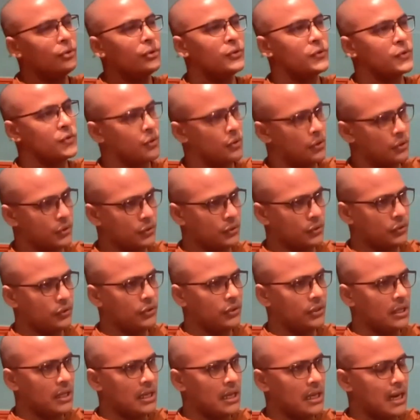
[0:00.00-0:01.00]
goes on.
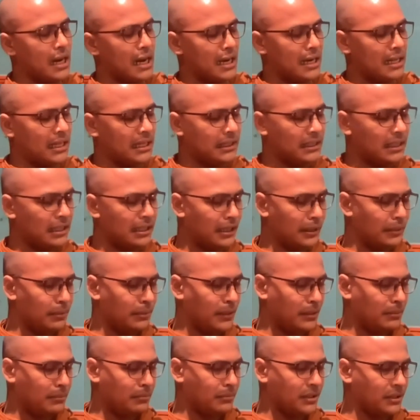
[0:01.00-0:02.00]
Another thing,
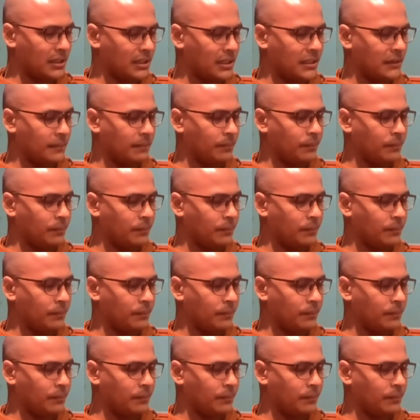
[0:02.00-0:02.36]
remember,